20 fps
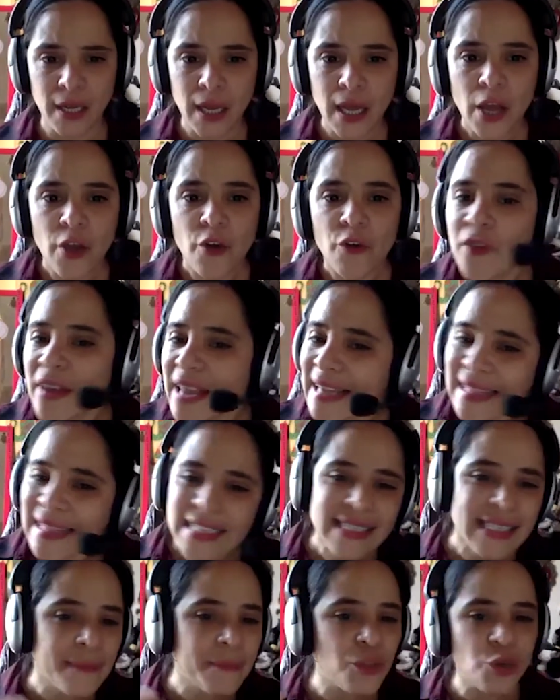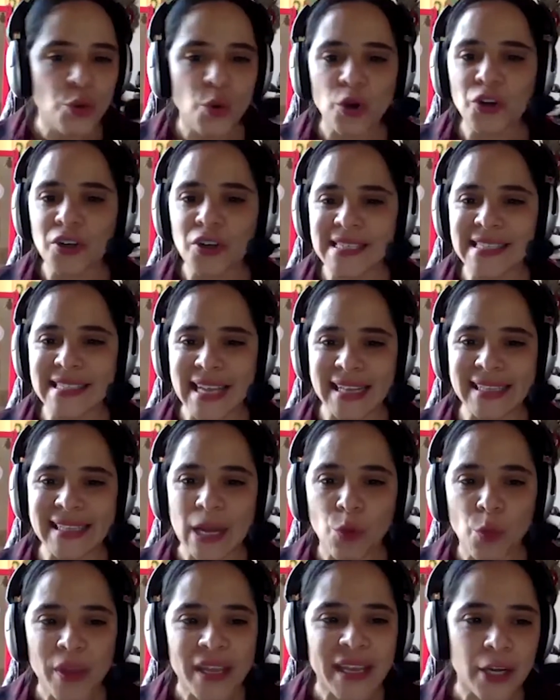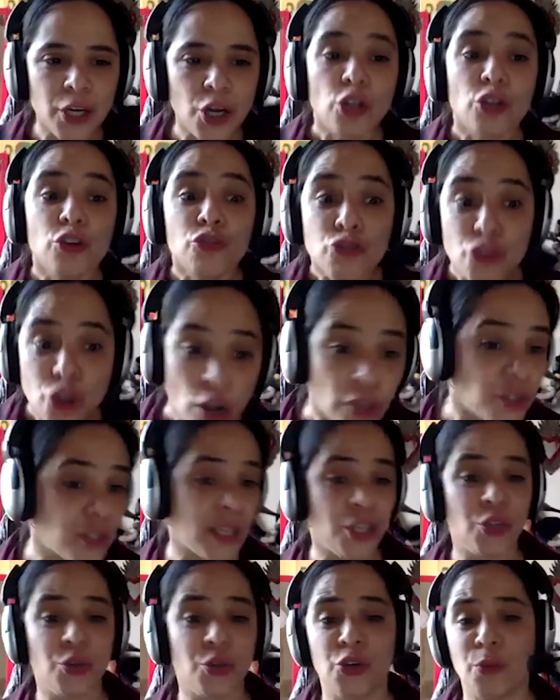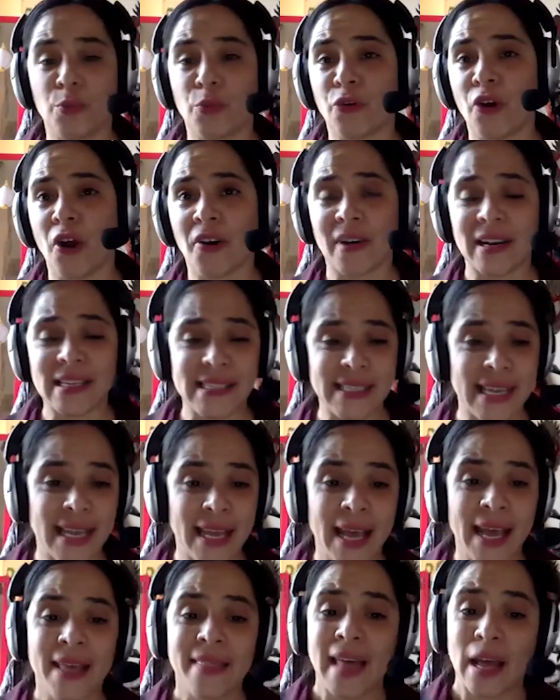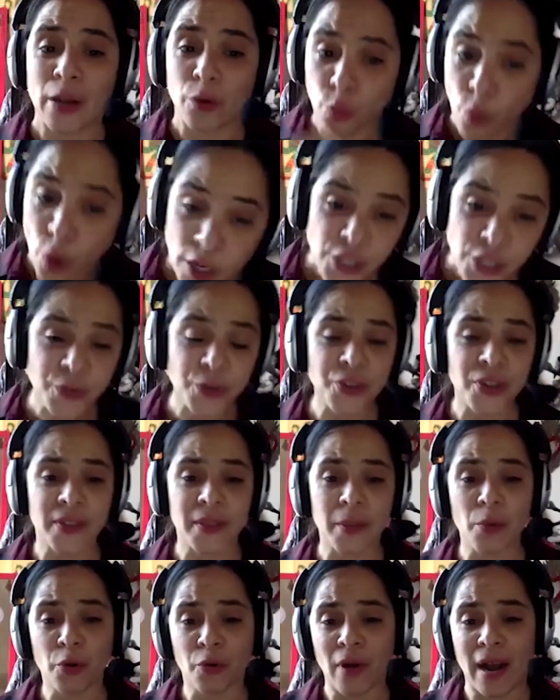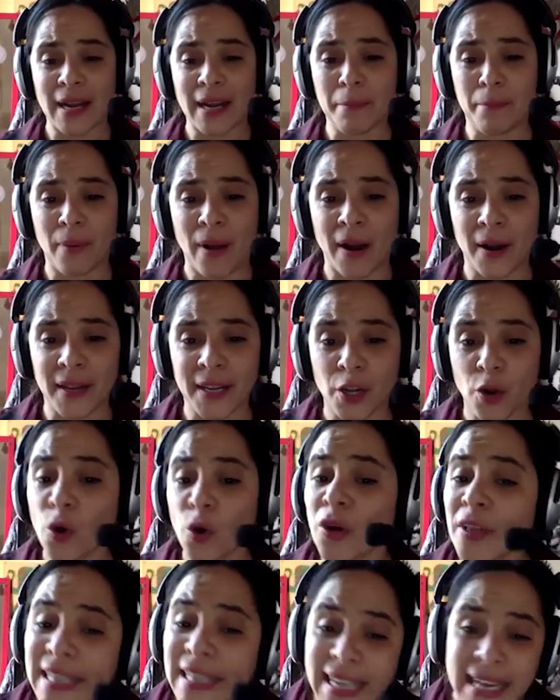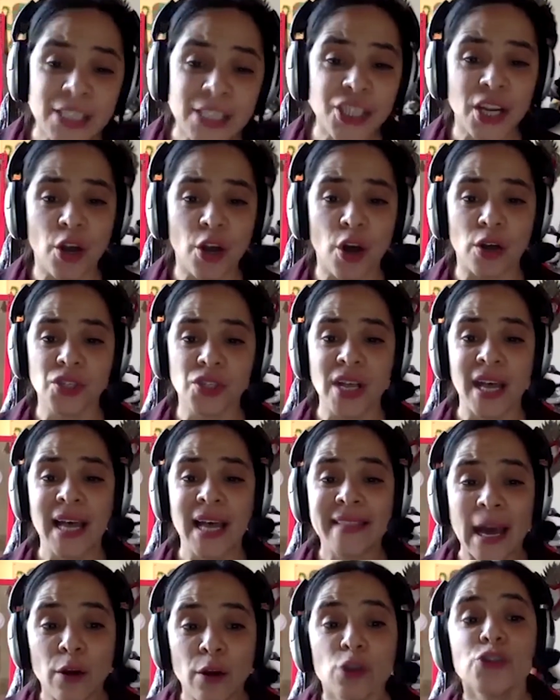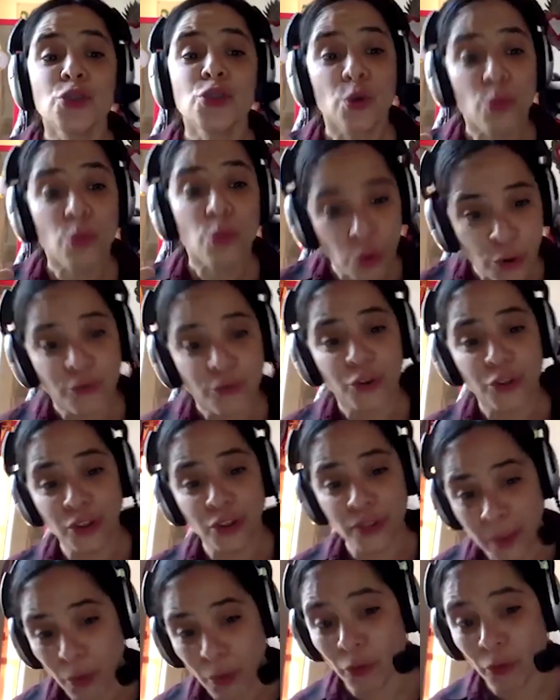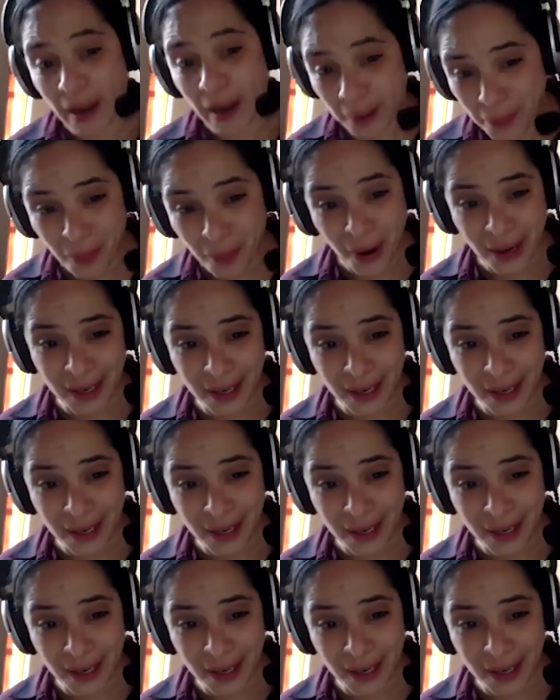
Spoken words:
Realism to understand that we cannot trust the union bureaucracy that works for the Democratic Party or the NGOs that also work for the Democratic Party.